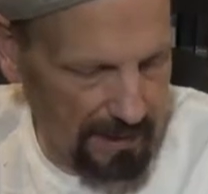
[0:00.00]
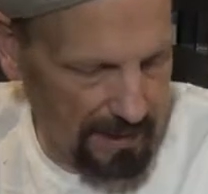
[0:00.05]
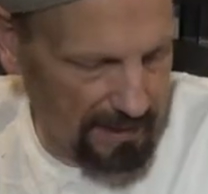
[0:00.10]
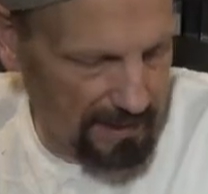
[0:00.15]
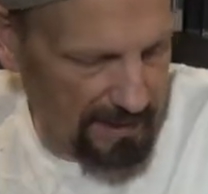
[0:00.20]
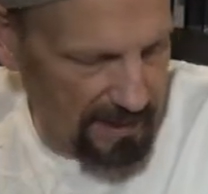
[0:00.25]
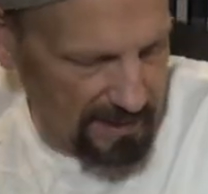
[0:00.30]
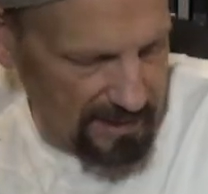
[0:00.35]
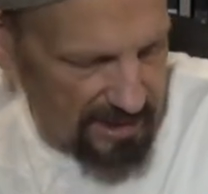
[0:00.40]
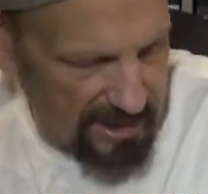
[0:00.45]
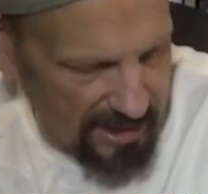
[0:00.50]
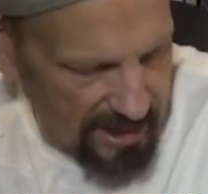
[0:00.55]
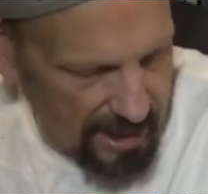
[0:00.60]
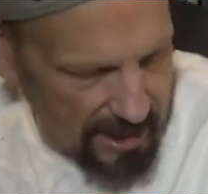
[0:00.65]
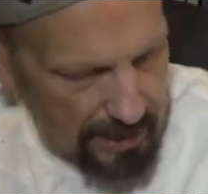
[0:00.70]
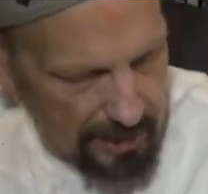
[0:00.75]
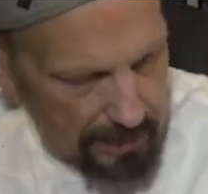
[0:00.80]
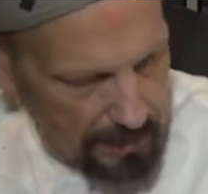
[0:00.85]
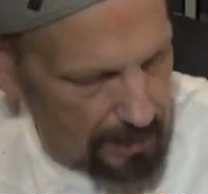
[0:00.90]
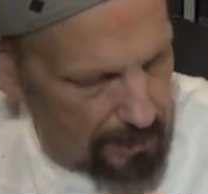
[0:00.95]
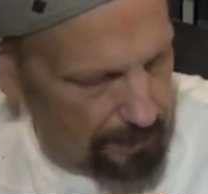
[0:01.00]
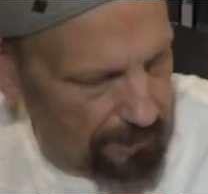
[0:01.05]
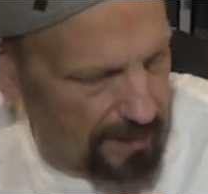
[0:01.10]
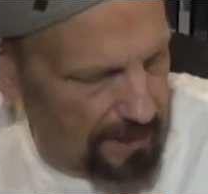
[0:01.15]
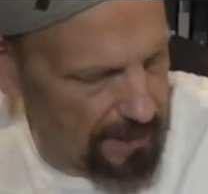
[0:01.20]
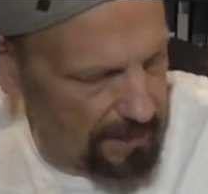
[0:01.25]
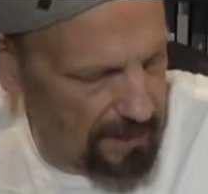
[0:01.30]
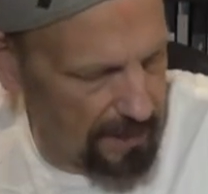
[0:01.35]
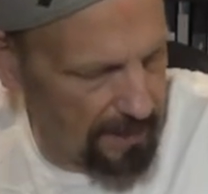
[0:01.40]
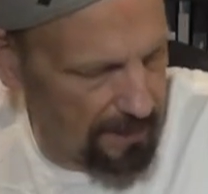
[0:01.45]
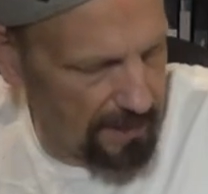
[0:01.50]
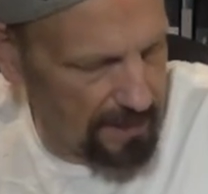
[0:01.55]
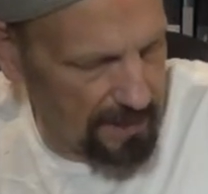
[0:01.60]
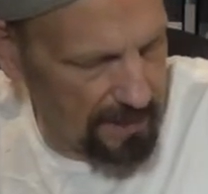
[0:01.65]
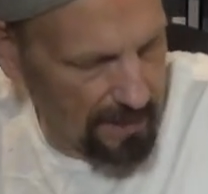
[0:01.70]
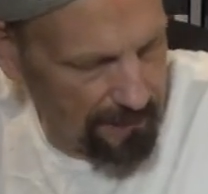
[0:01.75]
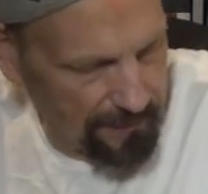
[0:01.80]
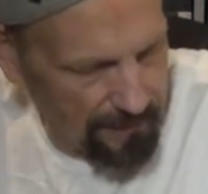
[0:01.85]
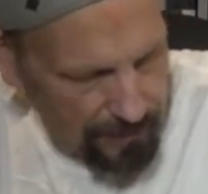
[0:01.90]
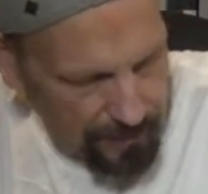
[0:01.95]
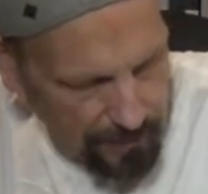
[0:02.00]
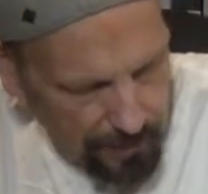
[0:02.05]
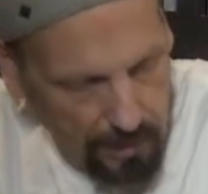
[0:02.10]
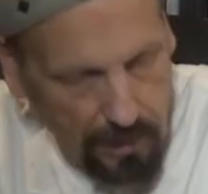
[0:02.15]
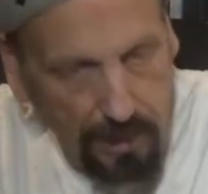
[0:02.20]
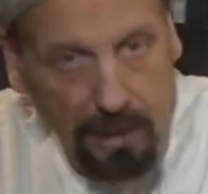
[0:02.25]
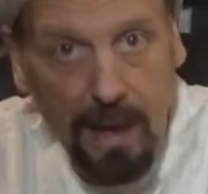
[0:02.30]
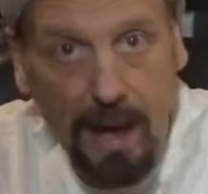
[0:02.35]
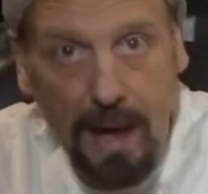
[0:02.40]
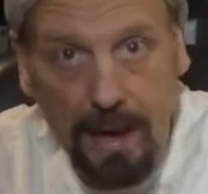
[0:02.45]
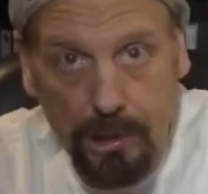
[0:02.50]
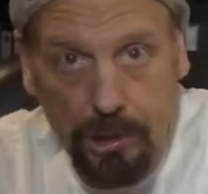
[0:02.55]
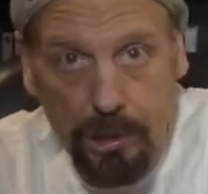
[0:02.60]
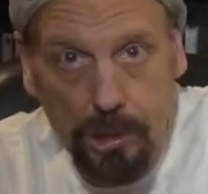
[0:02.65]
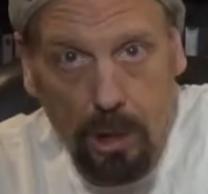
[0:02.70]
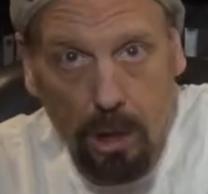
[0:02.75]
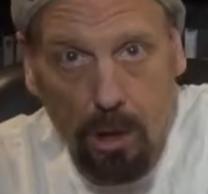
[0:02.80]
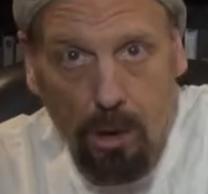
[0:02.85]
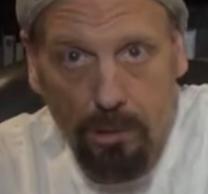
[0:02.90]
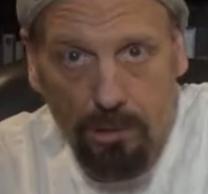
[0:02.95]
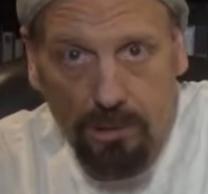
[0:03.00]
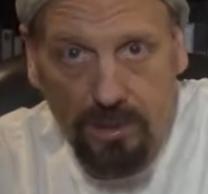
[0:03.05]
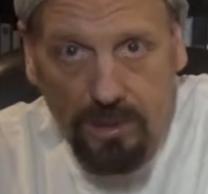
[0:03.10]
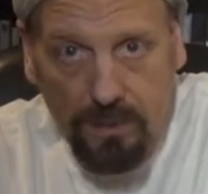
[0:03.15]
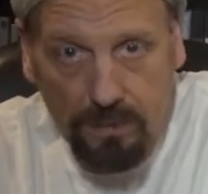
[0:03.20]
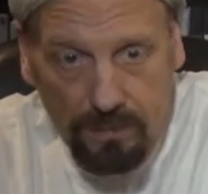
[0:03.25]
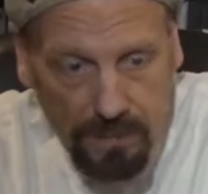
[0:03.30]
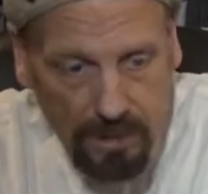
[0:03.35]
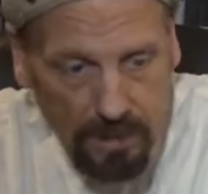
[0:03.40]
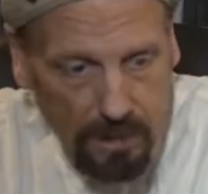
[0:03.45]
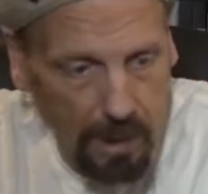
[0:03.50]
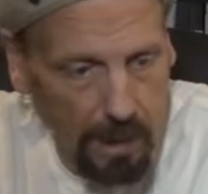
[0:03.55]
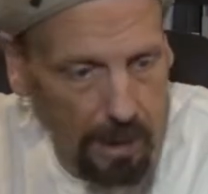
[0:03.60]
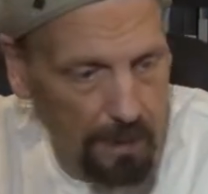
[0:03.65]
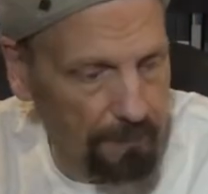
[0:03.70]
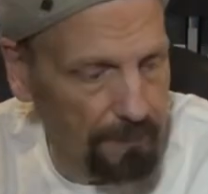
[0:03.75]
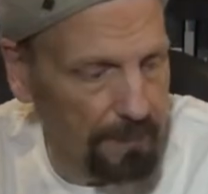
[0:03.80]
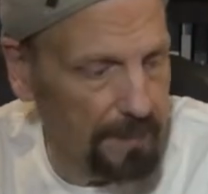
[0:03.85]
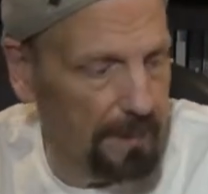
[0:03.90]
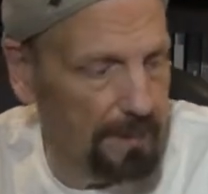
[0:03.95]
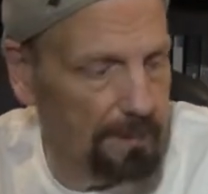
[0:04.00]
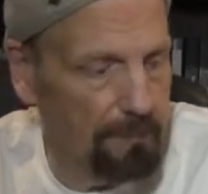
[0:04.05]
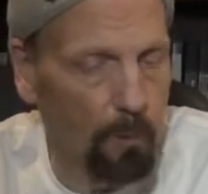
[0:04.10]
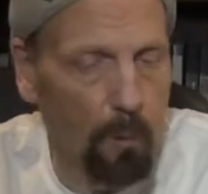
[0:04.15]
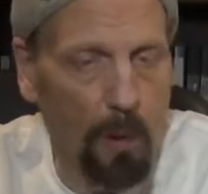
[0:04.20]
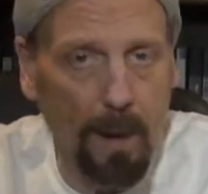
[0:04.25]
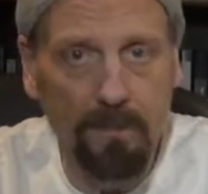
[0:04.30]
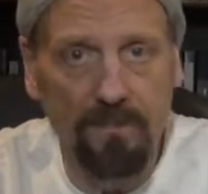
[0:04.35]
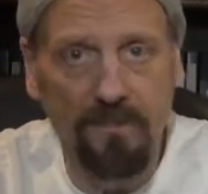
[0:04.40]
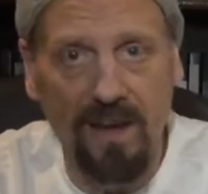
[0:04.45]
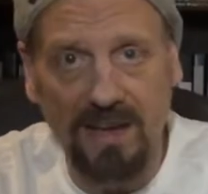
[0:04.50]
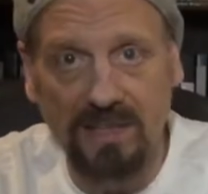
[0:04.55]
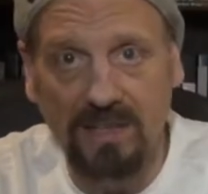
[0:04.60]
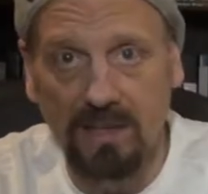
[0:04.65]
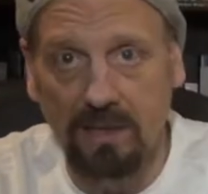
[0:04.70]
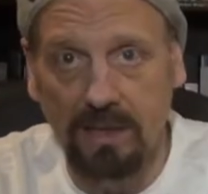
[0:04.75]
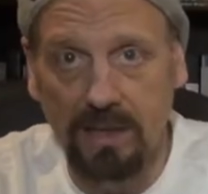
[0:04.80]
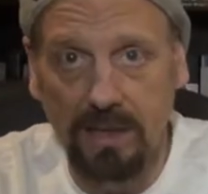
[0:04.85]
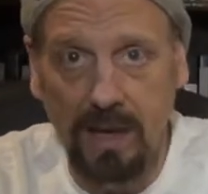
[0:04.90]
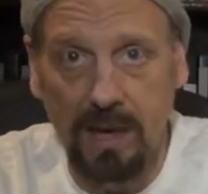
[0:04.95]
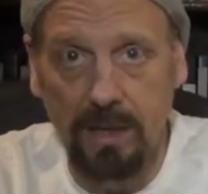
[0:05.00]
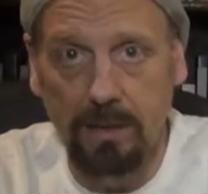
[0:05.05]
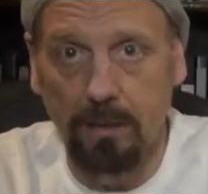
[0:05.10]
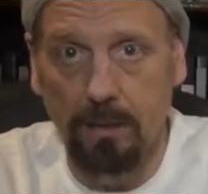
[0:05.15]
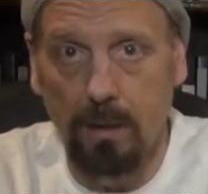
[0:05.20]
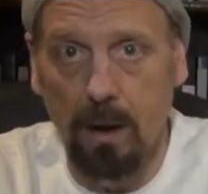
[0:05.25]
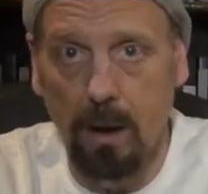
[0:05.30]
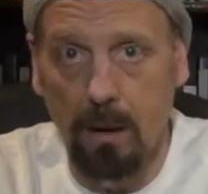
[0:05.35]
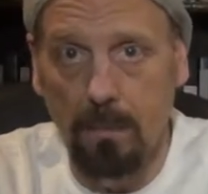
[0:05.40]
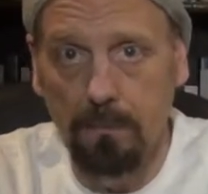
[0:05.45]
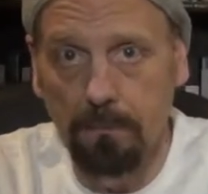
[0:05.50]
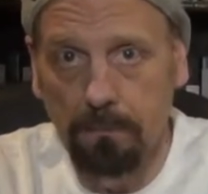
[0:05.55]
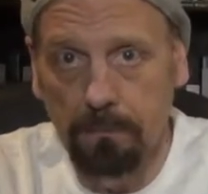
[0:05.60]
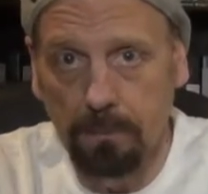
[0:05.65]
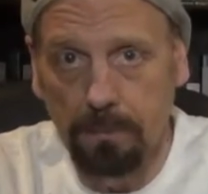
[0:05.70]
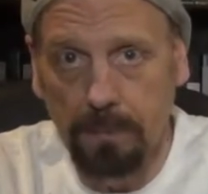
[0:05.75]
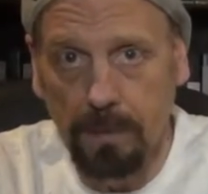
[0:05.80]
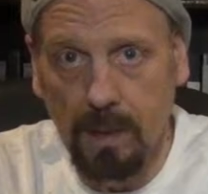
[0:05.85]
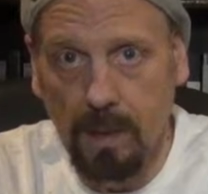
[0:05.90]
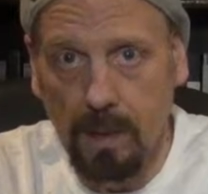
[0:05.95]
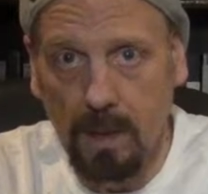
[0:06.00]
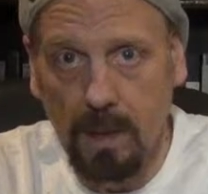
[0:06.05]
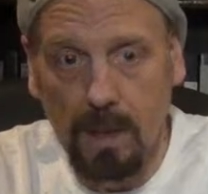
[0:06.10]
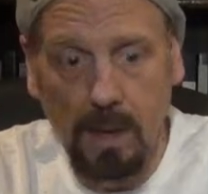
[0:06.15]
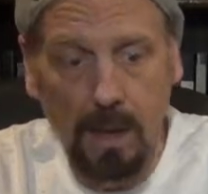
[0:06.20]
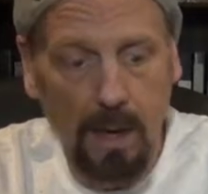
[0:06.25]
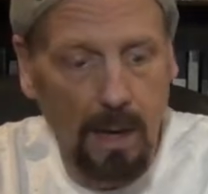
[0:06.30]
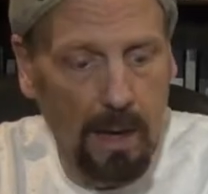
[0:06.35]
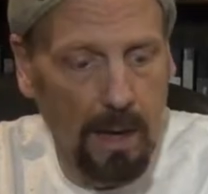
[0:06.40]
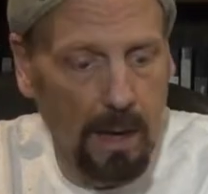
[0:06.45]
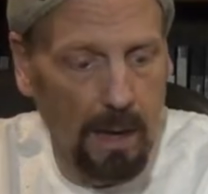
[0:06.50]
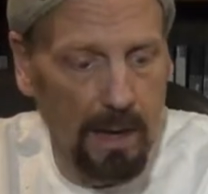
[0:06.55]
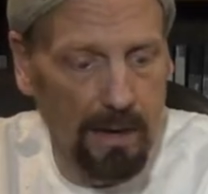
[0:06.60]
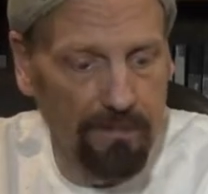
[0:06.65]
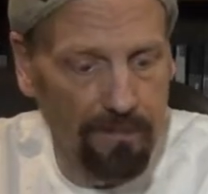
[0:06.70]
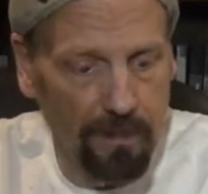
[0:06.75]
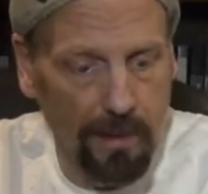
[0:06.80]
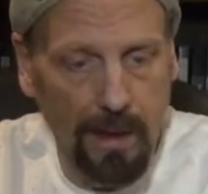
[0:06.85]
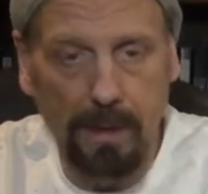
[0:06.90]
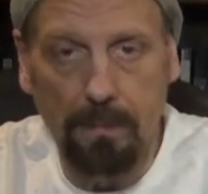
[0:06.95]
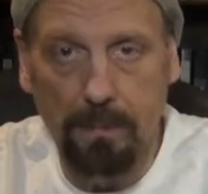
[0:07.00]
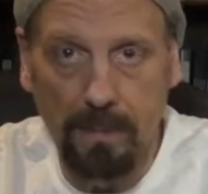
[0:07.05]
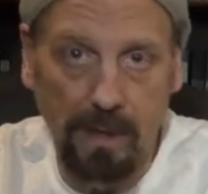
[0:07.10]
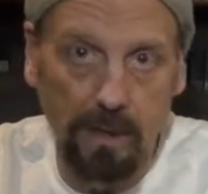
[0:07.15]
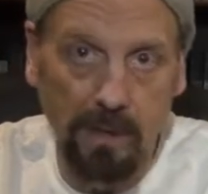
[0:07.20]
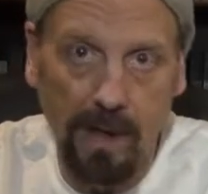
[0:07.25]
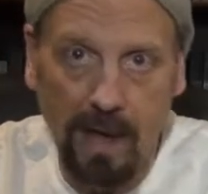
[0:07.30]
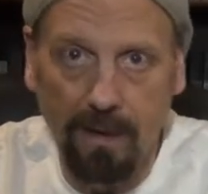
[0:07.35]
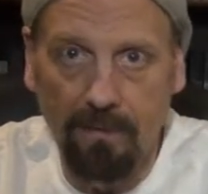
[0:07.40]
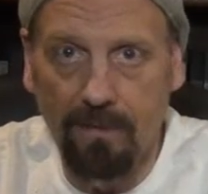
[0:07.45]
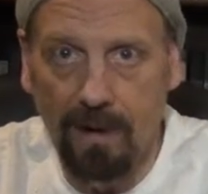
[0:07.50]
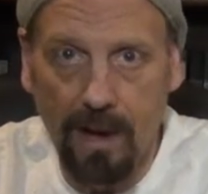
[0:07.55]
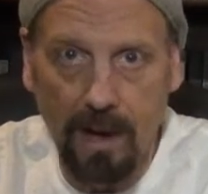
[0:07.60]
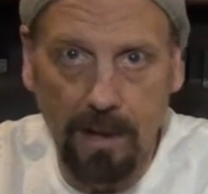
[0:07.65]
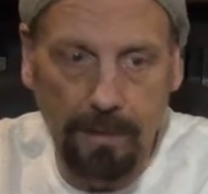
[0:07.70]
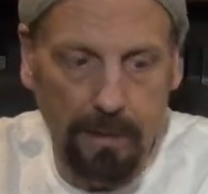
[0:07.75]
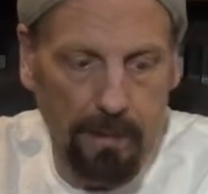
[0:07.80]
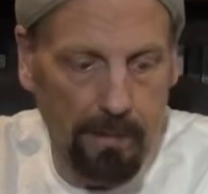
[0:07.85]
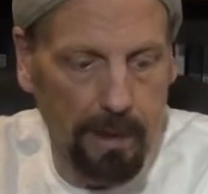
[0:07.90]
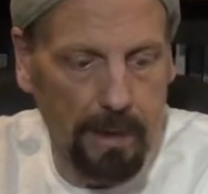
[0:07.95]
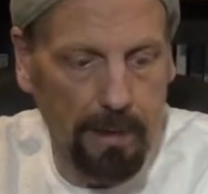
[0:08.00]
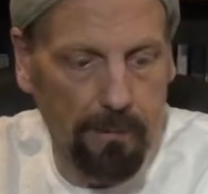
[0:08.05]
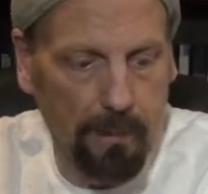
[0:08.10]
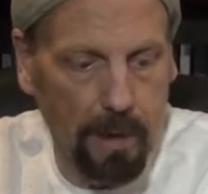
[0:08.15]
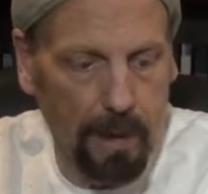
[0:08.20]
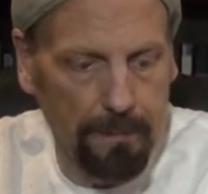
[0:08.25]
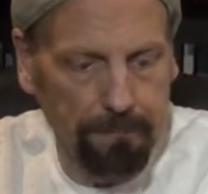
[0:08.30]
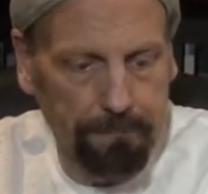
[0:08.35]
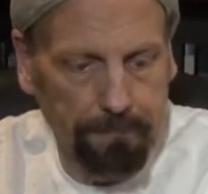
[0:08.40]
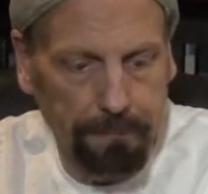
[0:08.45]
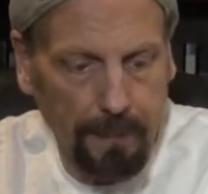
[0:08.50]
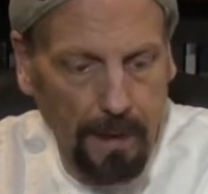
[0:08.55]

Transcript: It does stain a little bit if you're doing a lot of shows. White Vaseline on your arm. If you're like me, you have it on there anyway.